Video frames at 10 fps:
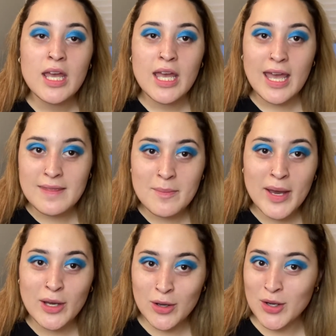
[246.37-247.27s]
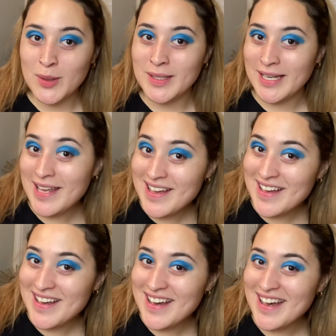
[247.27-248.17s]
And then my girl Nia
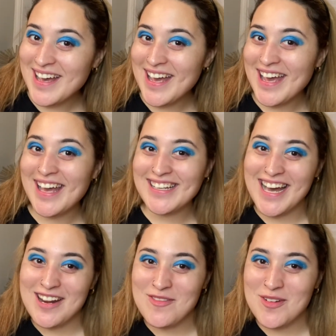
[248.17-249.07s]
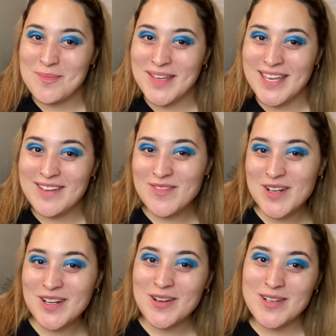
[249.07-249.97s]
got it for me for
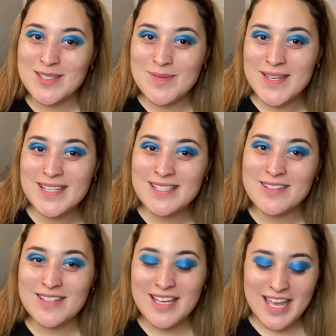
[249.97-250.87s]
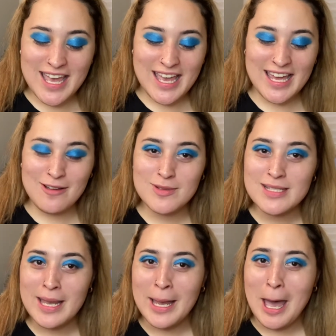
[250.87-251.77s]
Christmas. And I was like,